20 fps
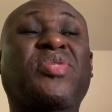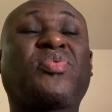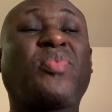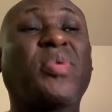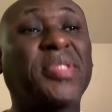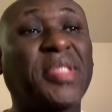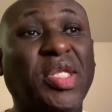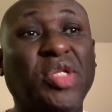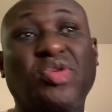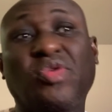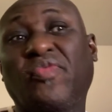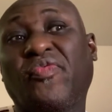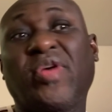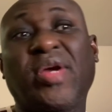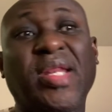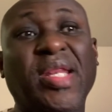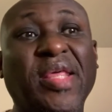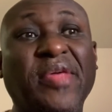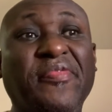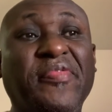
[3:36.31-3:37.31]
What they do for
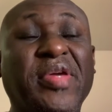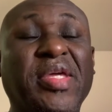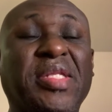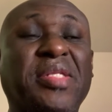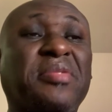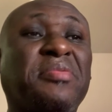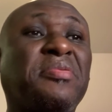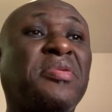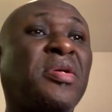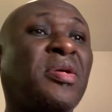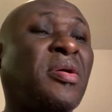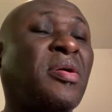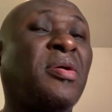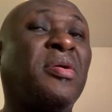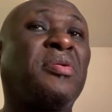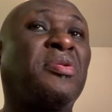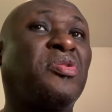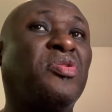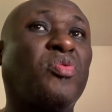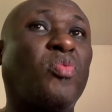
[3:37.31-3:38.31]
a living,
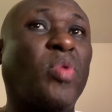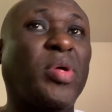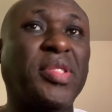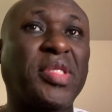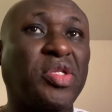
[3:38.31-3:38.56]
what